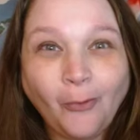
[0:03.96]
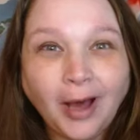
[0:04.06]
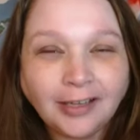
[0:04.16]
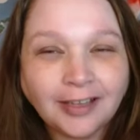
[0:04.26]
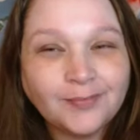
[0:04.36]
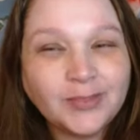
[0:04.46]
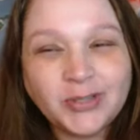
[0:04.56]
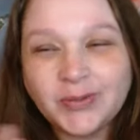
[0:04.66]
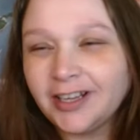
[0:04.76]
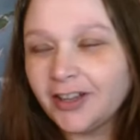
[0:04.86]
welcome
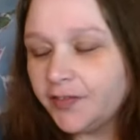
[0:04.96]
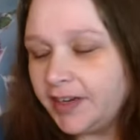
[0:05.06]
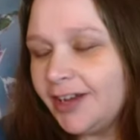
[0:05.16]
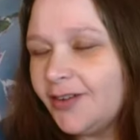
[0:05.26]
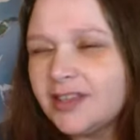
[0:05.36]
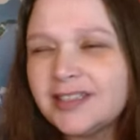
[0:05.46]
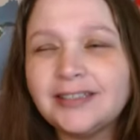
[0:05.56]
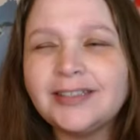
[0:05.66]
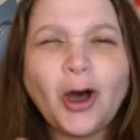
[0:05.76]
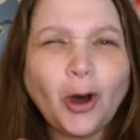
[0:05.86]
to another video. This
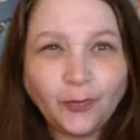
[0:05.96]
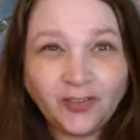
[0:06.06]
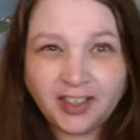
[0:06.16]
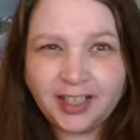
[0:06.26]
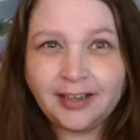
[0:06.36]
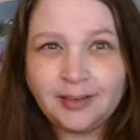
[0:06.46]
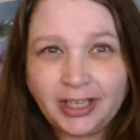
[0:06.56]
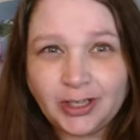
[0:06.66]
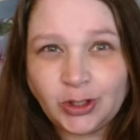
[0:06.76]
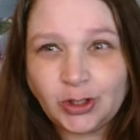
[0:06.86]
is hopefully going to
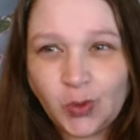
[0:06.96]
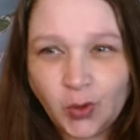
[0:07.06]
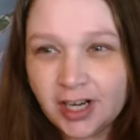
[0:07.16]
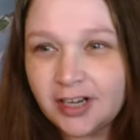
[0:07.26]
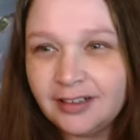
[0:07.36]
be a short